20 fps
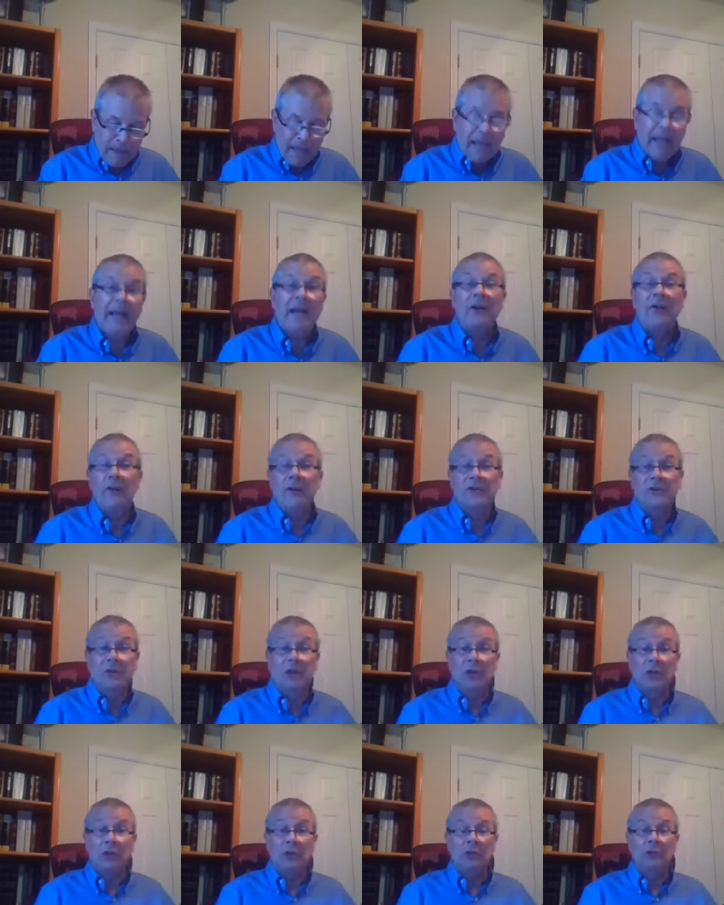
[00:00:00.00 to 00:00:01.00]
Herod's
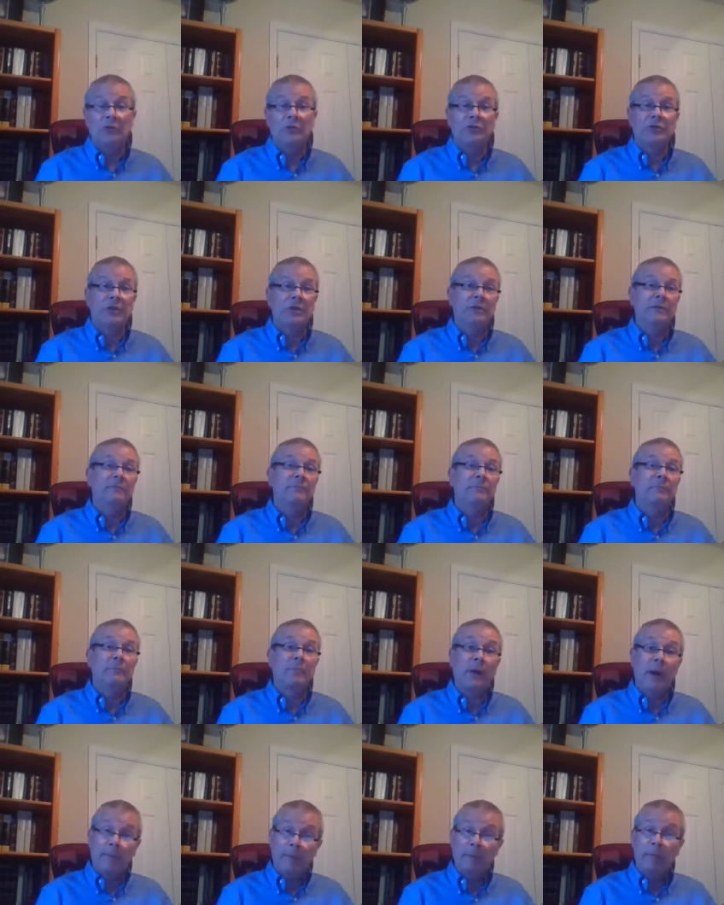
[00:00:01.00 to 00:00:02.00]
conclusion,
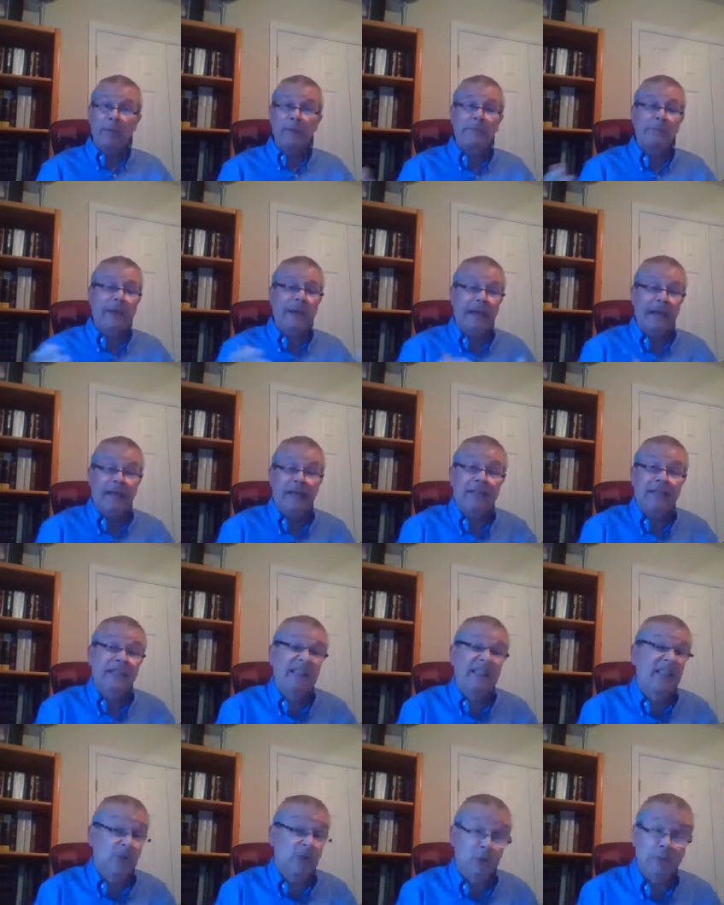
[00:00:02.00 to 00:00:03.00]
probably by his
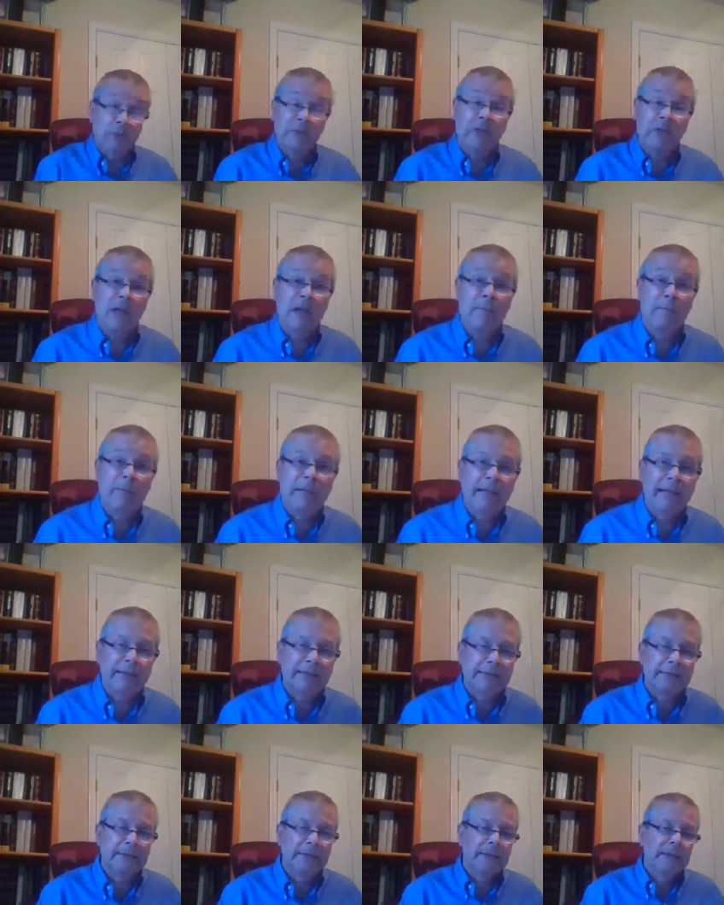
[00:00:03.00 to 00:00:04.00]
guilt
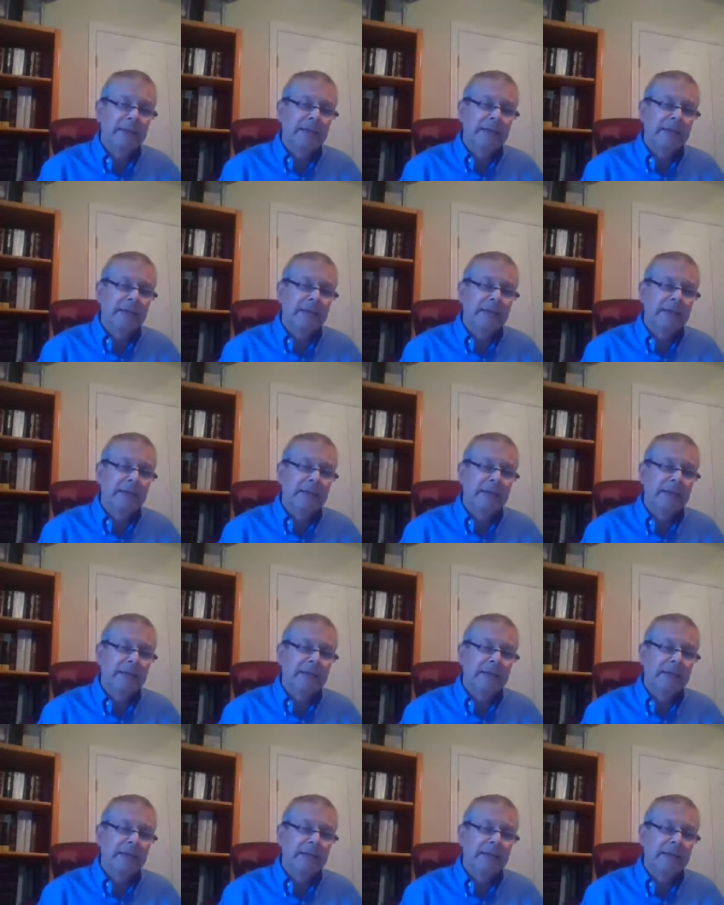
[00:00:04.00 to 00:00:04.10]
complex